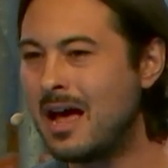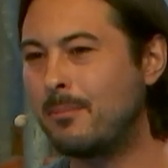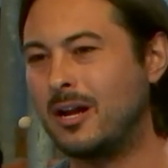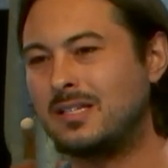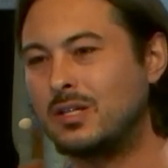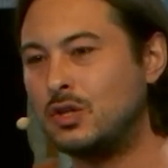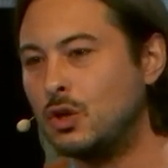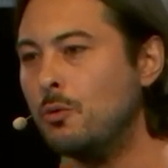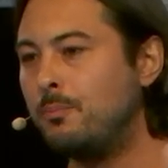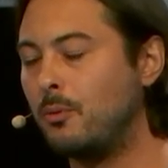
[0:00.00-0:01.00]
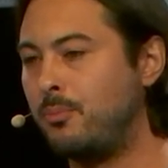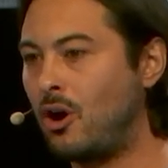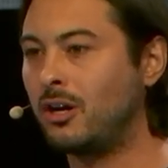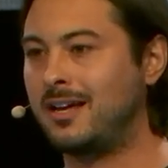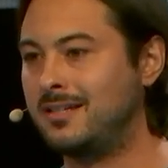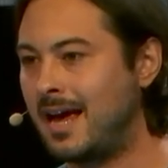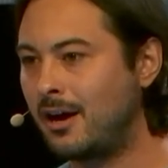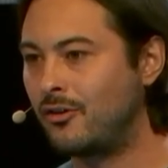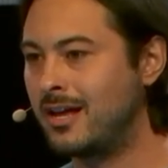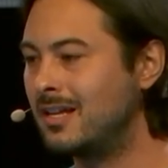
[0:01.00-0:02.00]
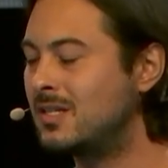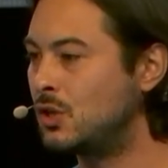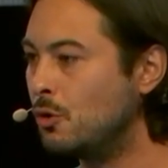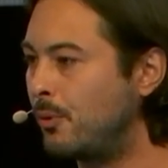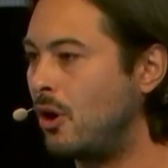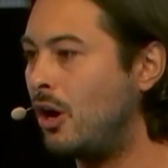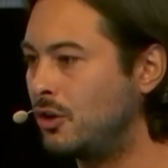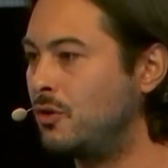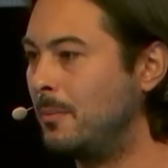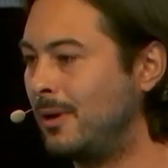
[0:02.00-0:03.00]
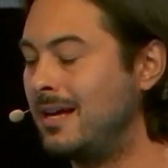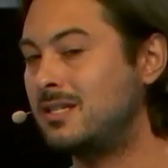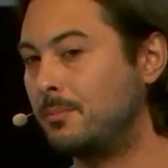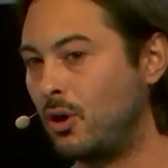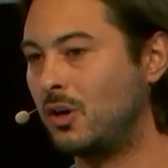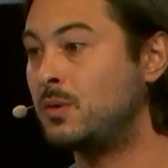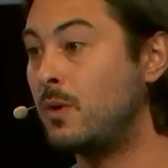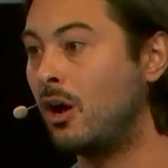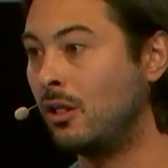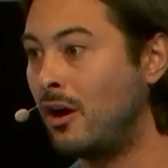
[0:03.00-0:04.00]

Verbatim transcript: but it's a super broad category and it's super hard to replace the products we all